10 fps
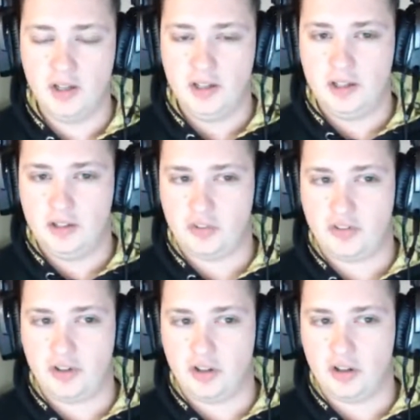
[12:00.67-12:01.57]
Is
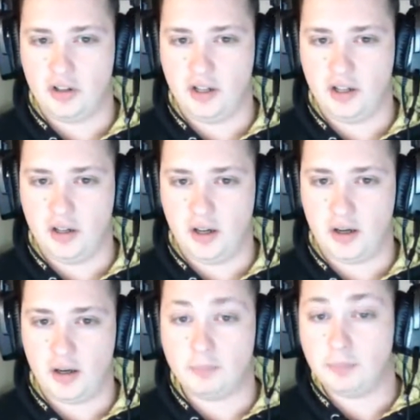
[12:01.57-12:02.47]
there
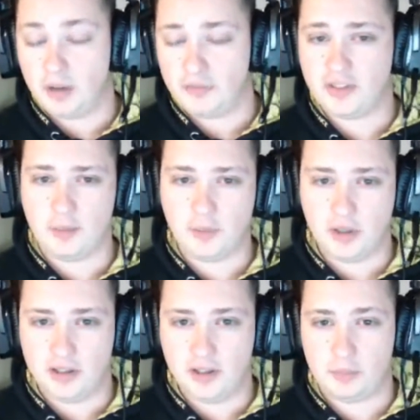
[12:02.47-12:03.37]
a buff that I'm going to
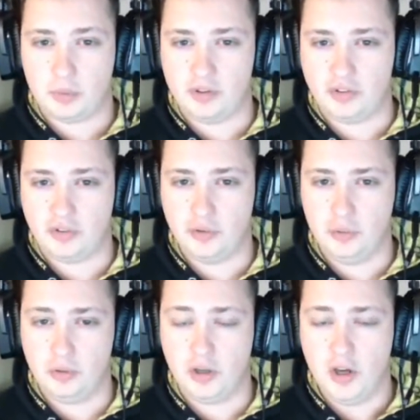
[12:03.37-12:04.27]
get pretty
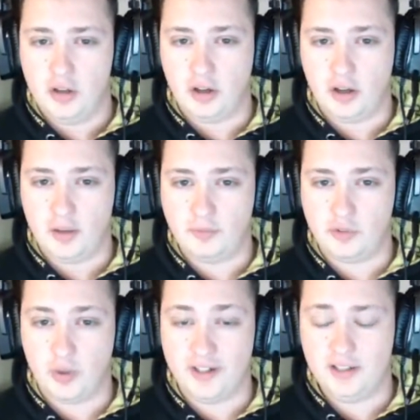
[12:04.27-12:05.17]
soon?
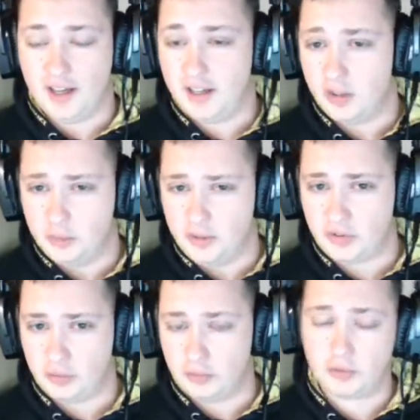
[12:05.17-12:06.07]
Do I need to AoE
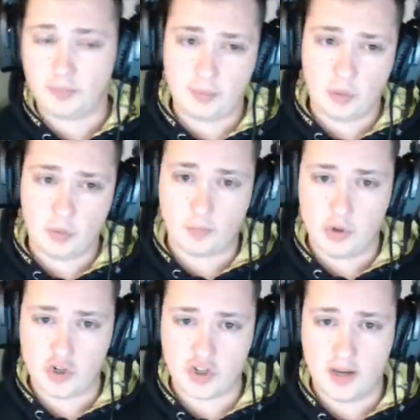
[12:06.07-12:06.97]
soon? So maybe I want to
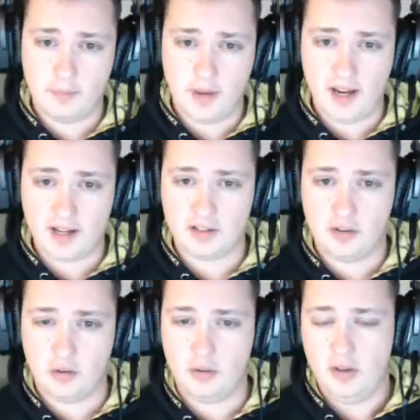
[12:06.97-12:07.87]
push that back. You
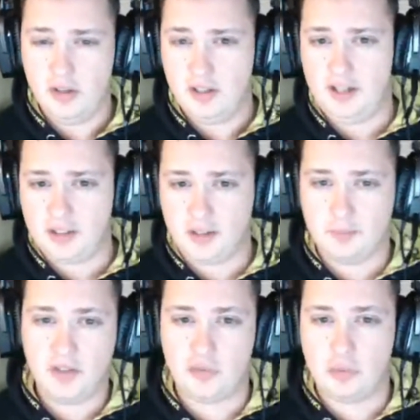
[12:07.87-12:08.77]
know, anything that
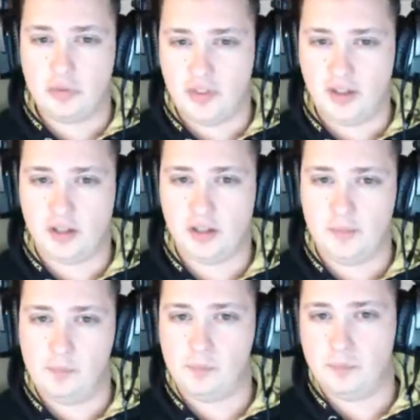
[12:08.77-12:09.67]
makes you think
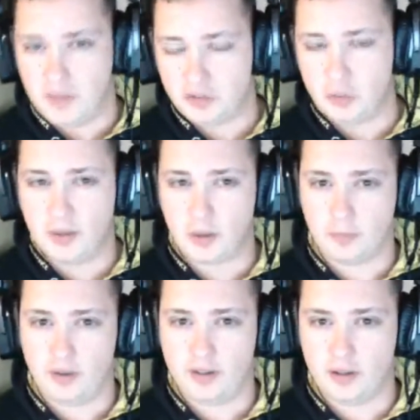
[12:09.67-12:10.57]
makes you a better
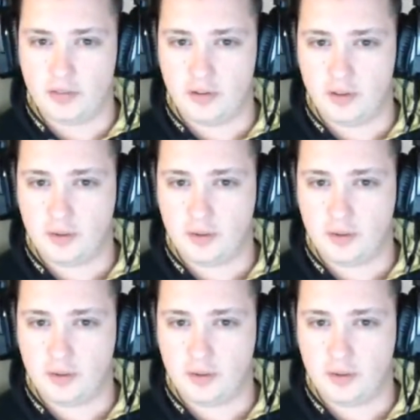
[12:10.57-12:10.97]
player, I think.